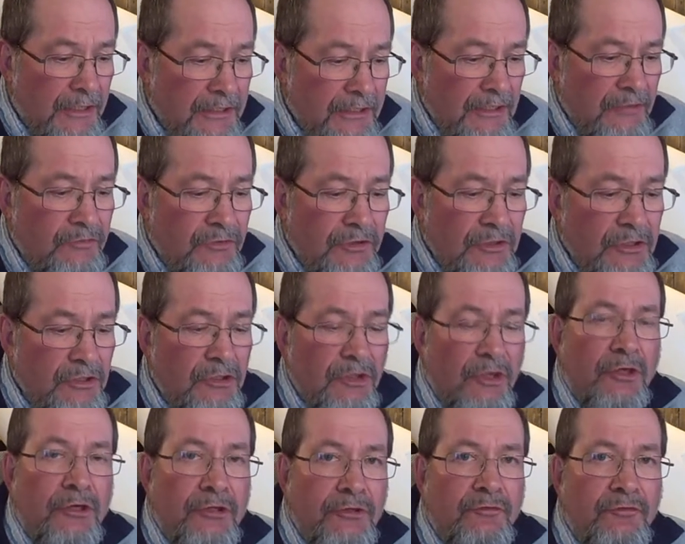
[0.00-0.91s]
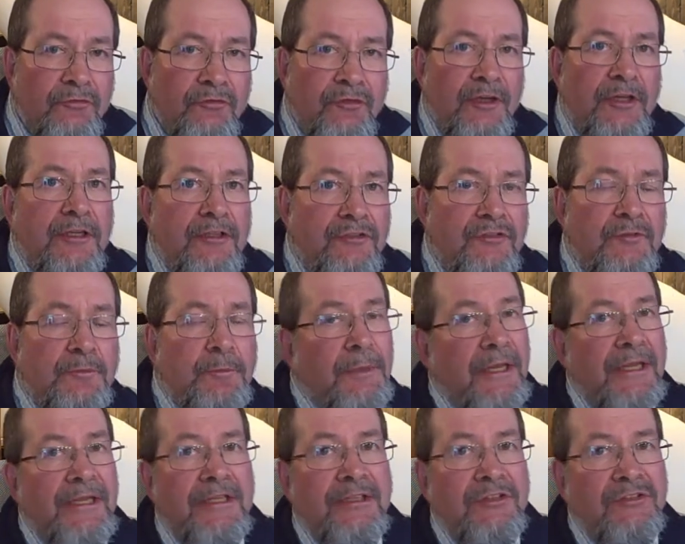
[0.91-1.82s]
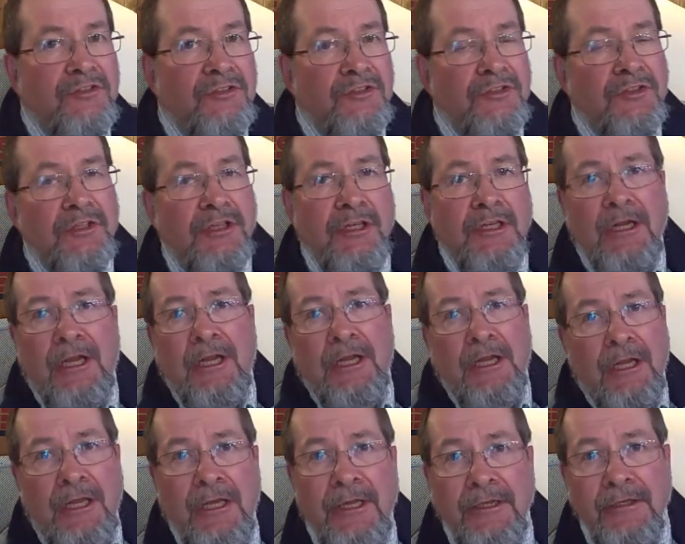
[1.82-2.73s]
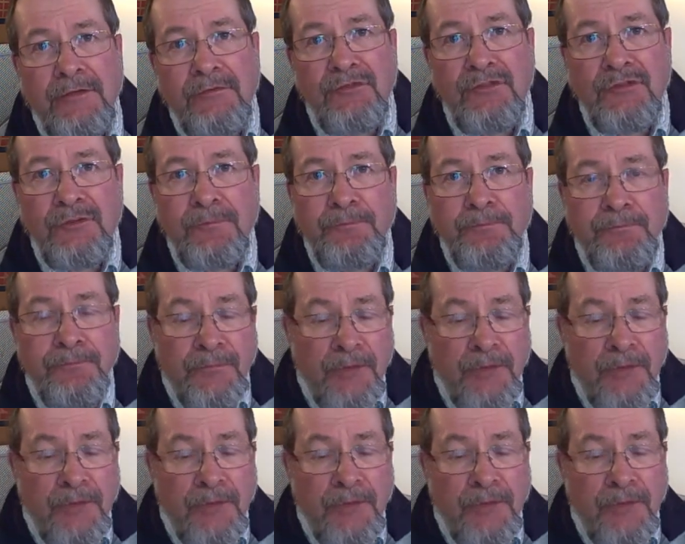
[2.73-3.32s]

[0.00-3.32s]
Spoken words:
giving God first place in our lives.